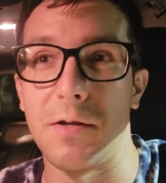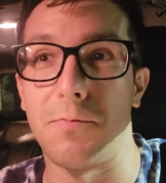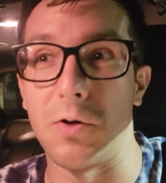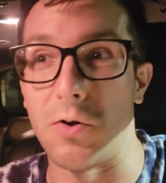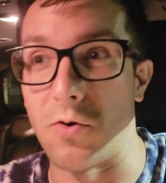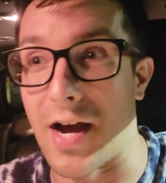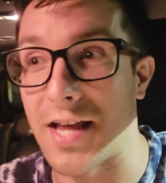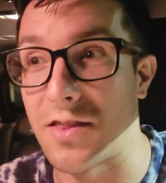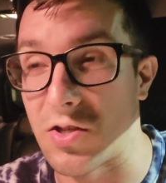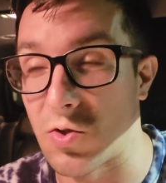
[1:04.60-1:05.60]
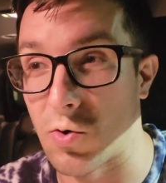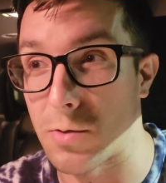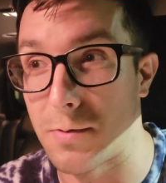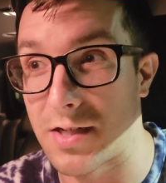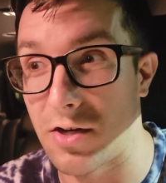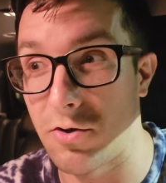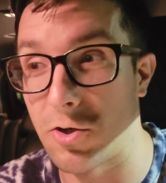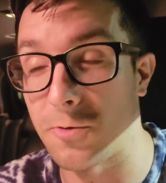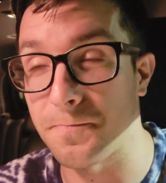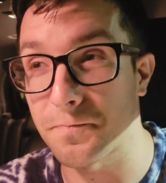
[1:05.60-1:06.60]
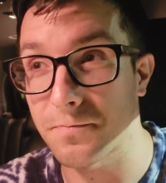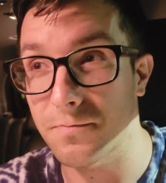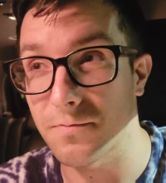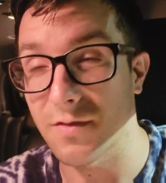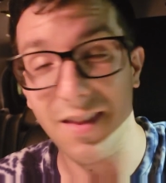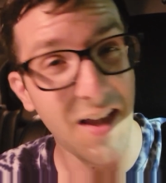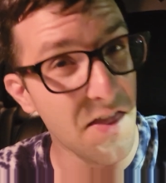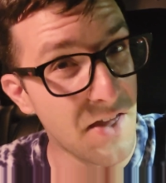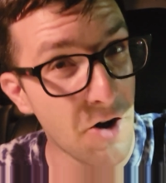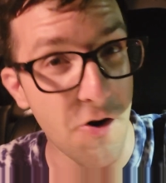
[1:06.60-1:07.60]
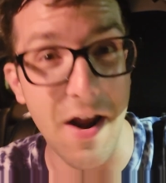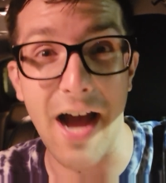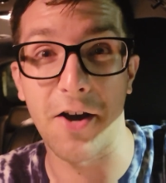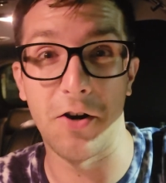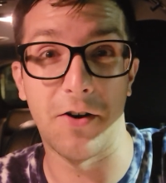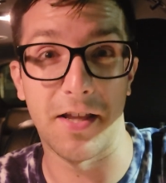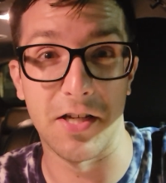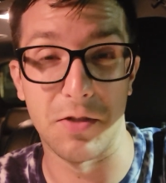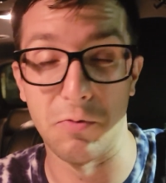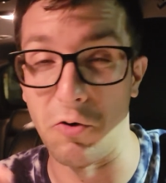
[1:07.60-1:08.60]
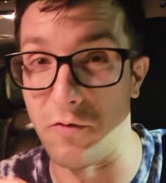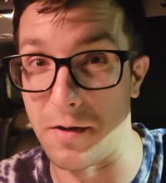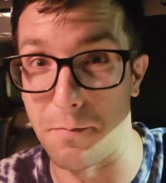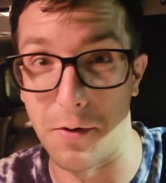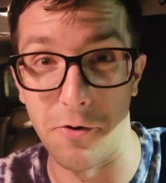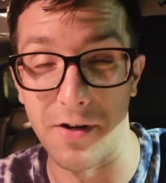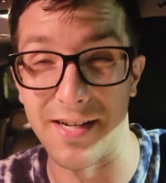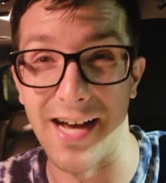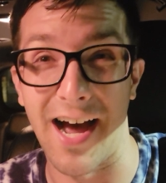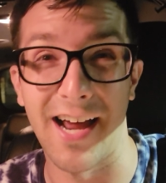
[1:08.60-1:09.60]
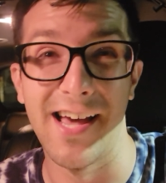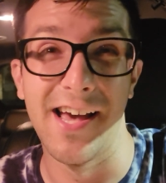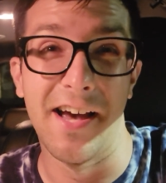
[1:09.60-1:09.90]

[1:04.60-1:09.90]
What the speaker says: if people like the source material, they are not going to like this movie, period, dot.